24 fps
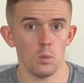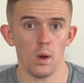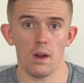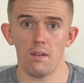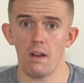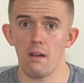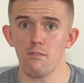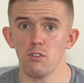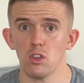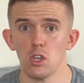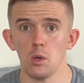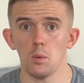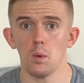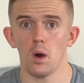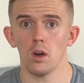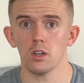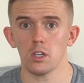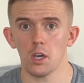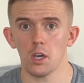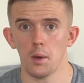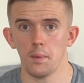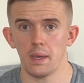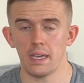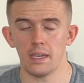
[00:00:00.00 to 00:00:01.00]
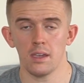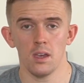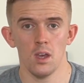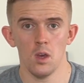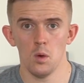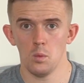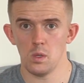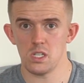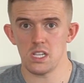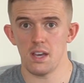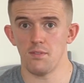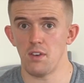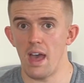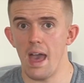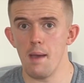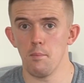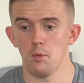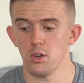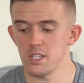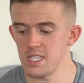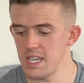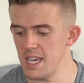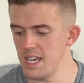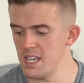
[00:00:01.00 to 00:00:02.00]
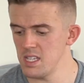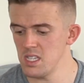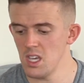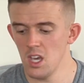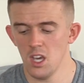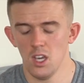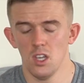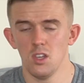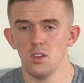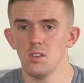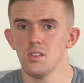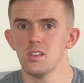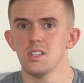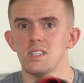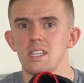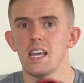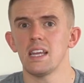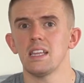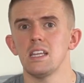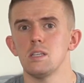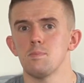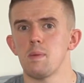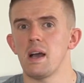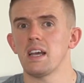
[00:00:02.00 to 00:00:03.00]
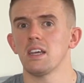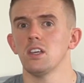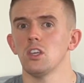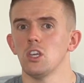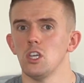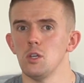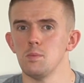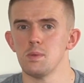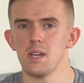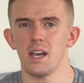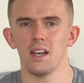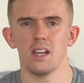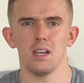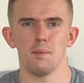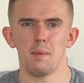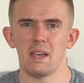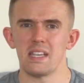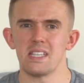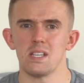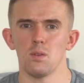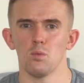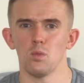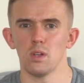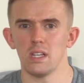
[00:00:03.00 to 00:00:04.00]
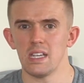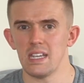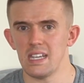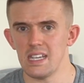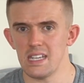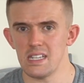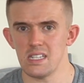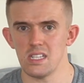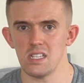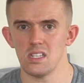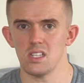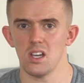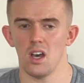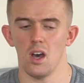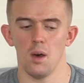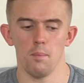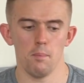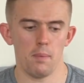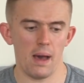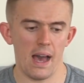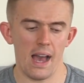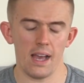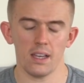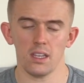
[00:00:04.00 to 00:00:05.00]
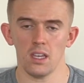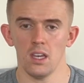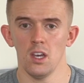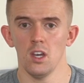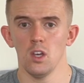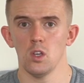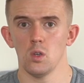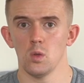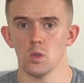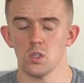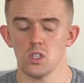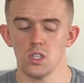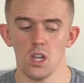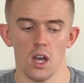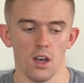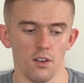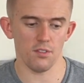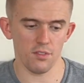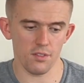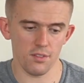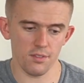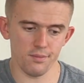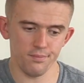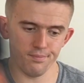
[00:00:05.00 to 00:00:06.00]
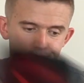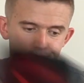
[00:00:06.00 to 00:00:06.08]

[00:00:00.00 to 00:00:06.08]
wherever you are going, whichever emirate it is, you can just take these packing cubes out and it makes it really easy to unpack your stuff.